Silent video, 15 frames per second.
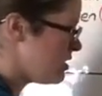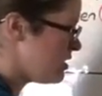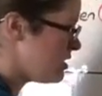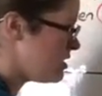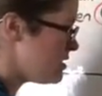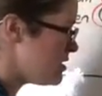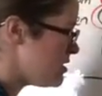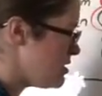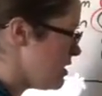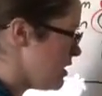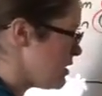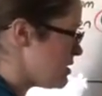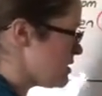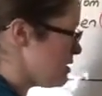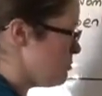
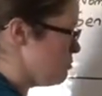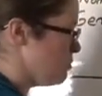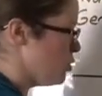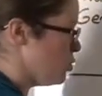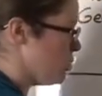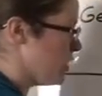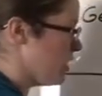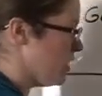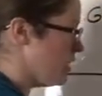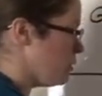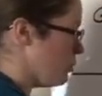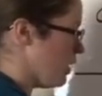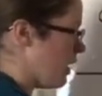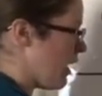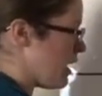6 more.
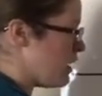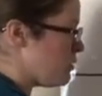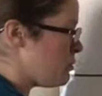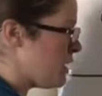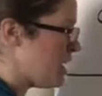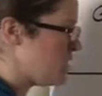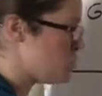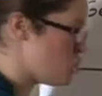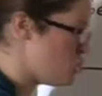While I erase, you